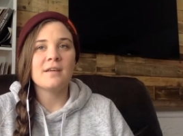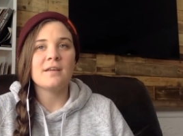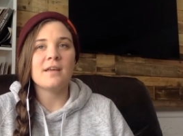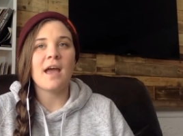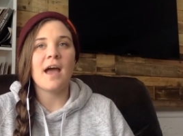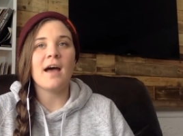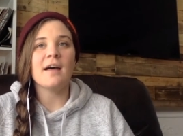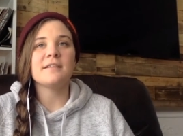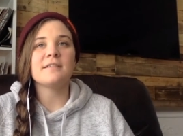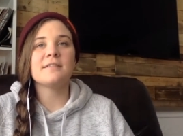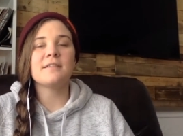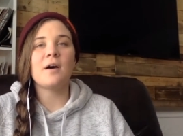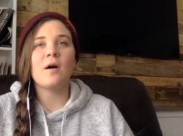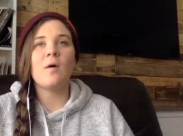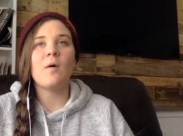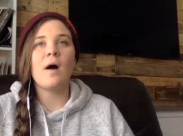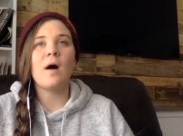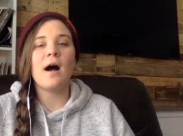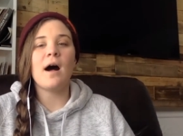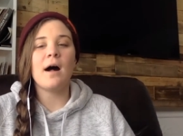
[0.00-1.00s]
Yeah,
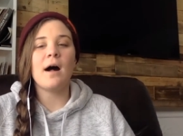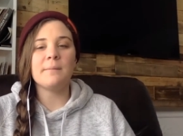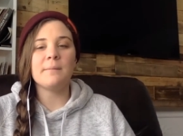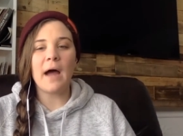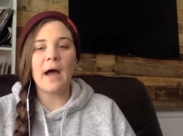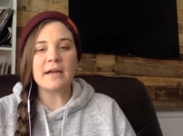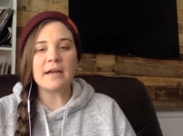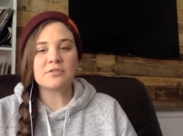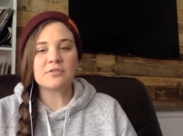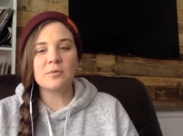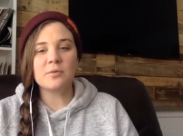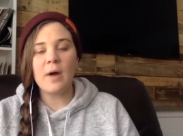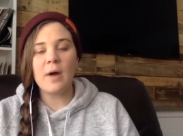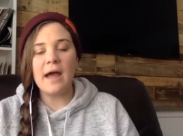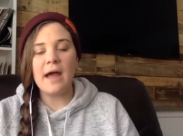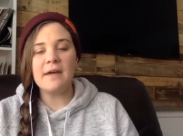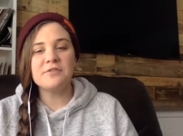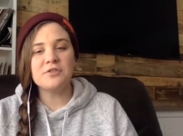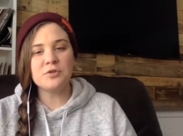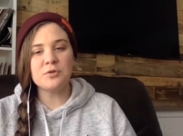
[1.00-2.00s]
so I
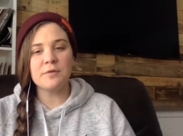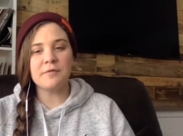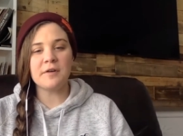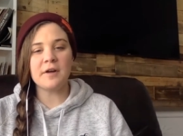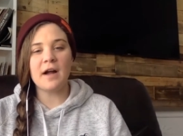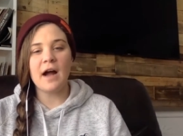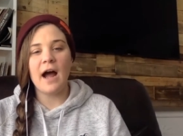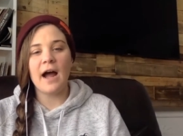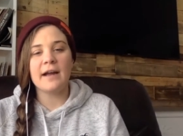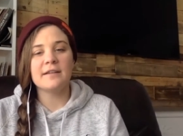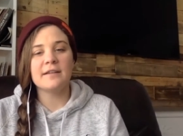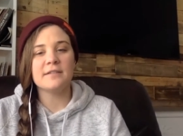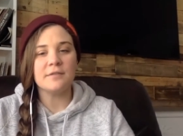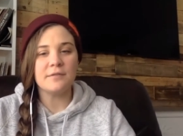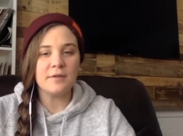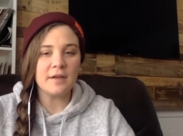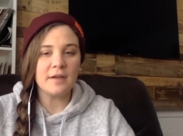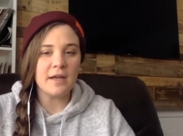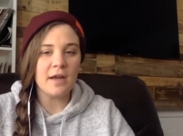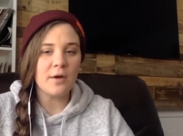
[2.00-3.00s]
have two different kinds of
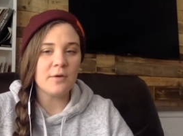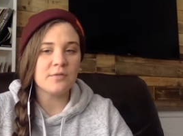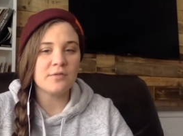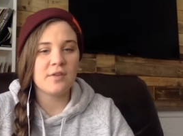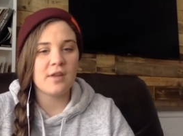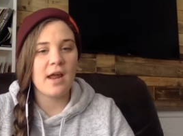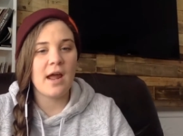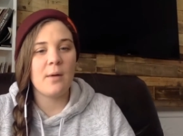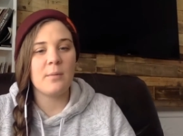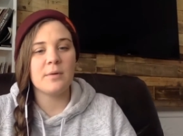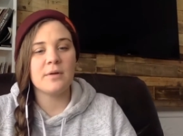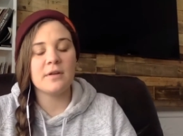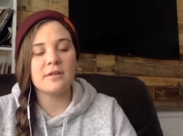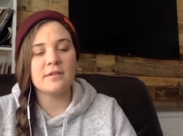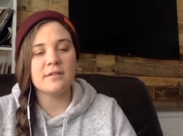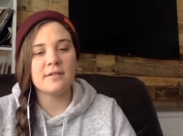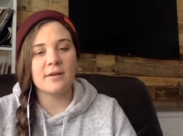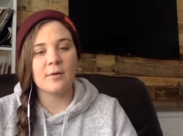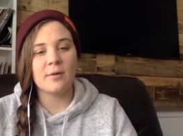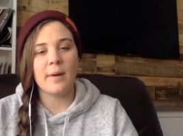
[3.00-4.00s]
videos that I would
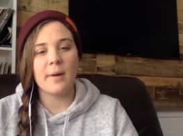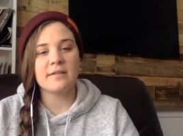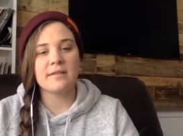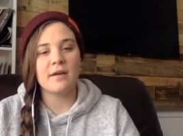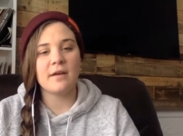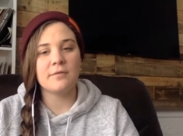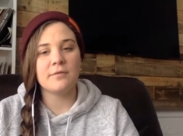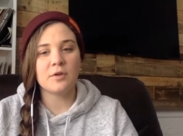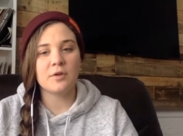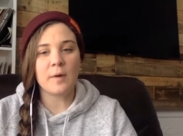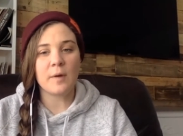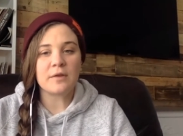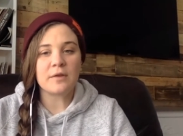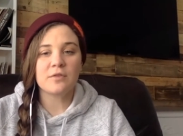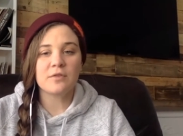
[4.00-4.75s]
consider myself doing.